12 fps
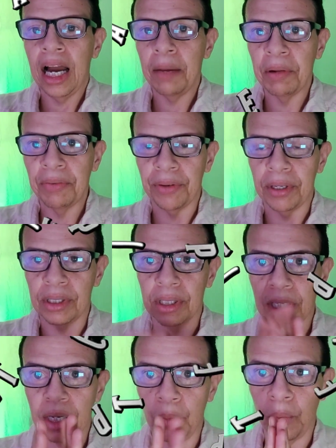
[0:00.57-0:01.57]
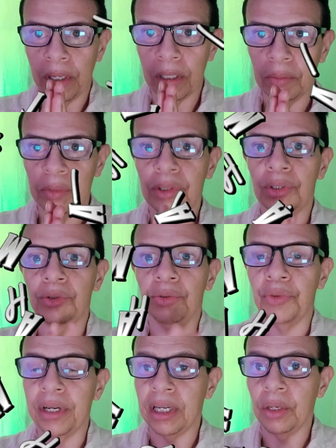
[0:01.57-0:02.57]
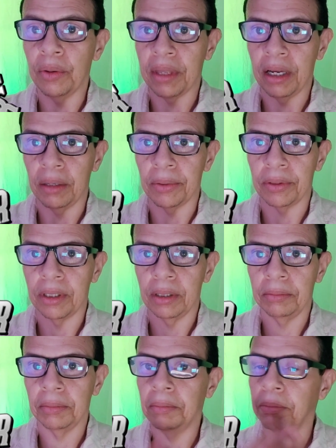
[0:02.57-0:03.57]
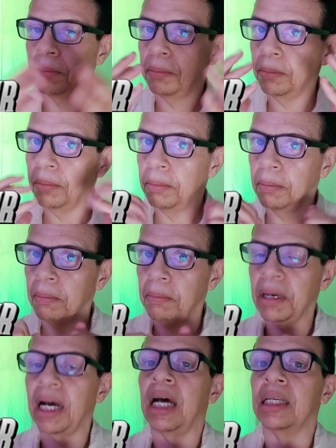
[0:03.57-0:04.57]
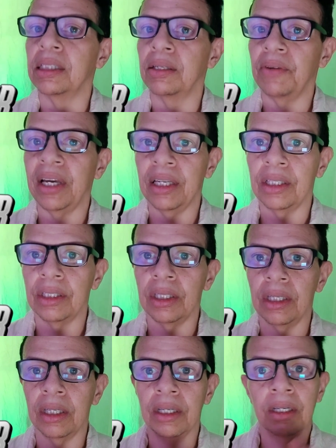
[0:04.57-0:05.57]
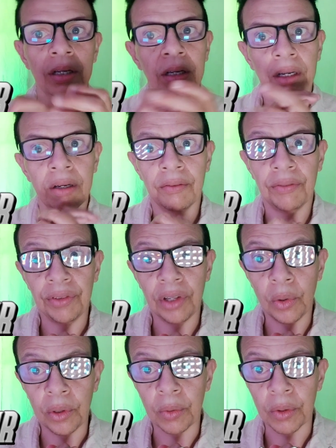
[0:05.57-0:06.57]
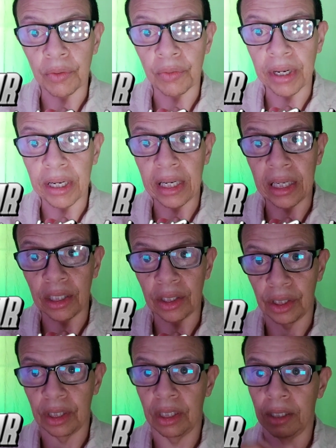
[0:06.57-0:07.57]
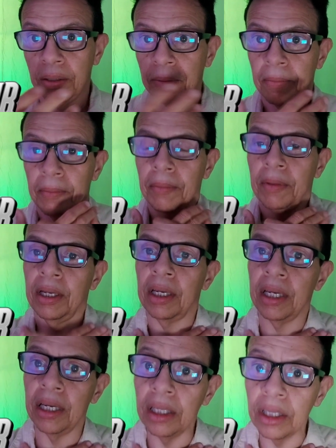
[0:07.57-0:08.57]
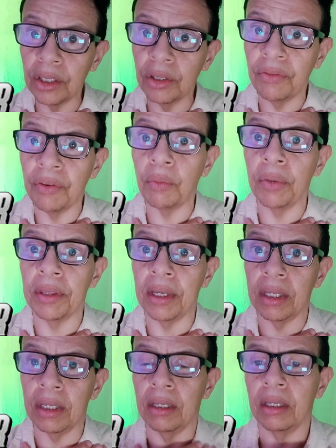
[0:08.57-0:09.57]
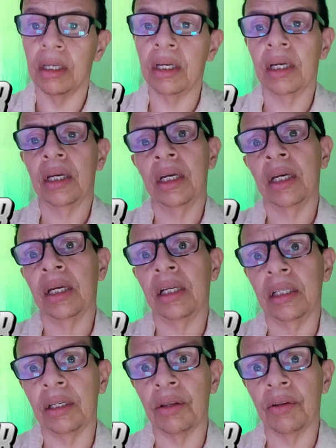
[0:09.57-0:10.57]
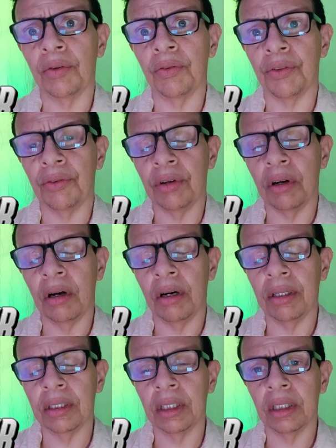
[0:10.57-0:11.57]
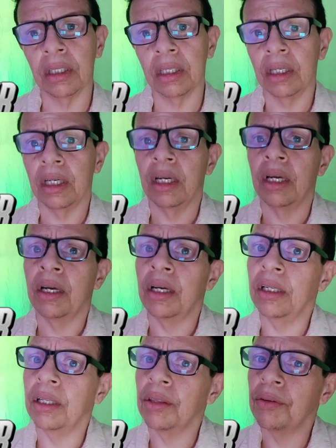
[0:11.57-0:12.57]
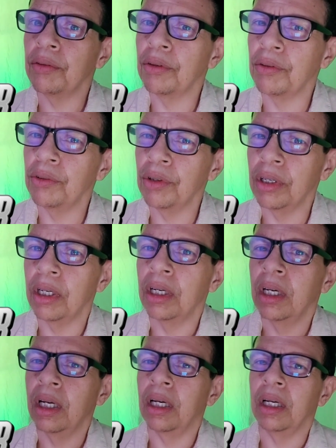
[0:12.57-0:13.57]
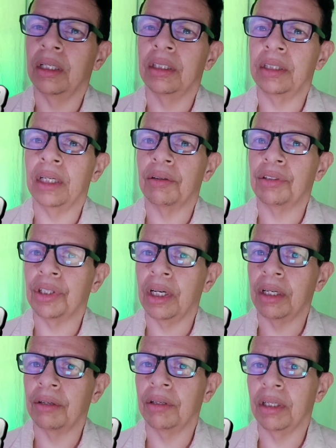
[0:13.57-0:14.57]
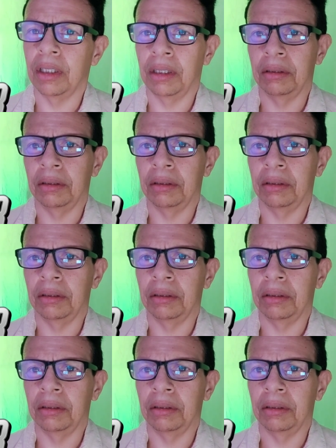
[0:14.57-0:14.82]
Hi, my friends, and welcome to Reiki with Albert. Positive energy, flowing with Reiki energy, healing you from within, healing you through your heart, healing you through your sacred chakra,